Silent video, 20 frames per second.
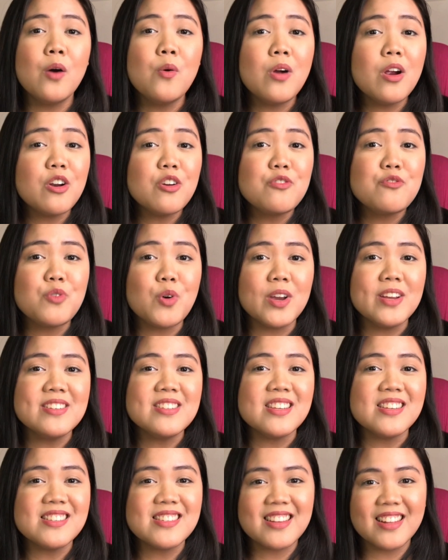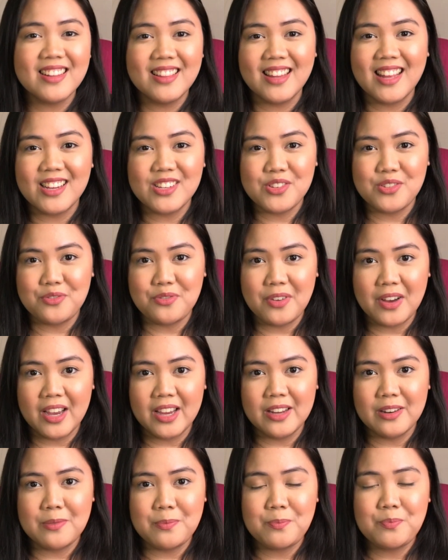are voices classified?
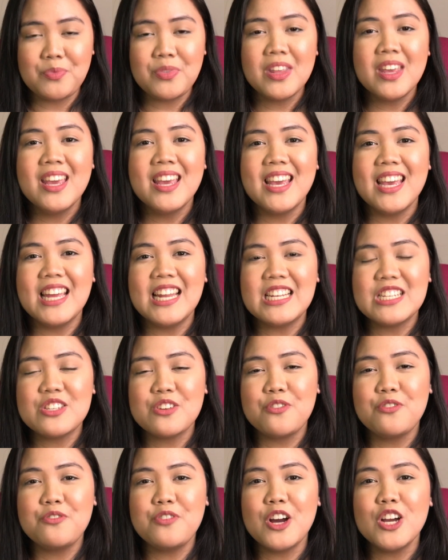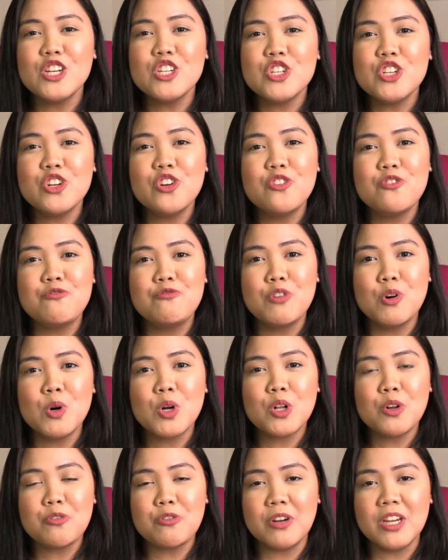It is a function of
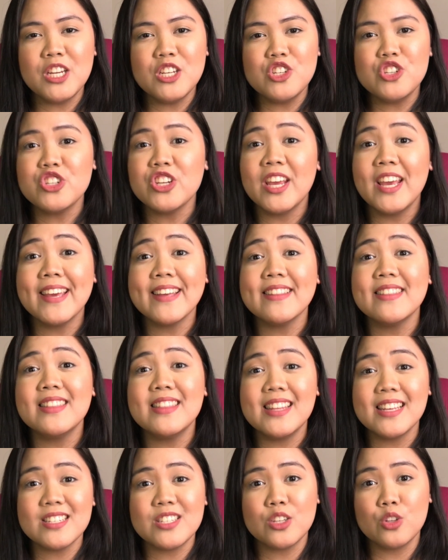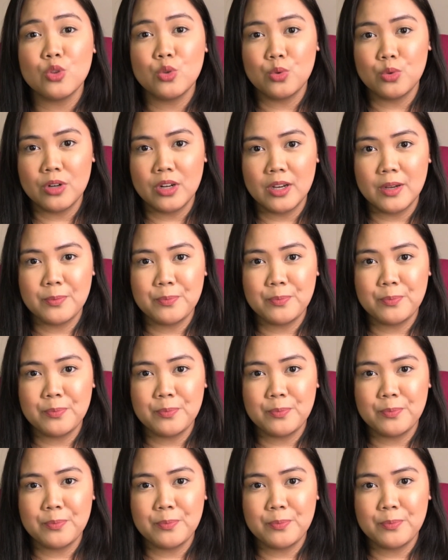vocal range and tessitura.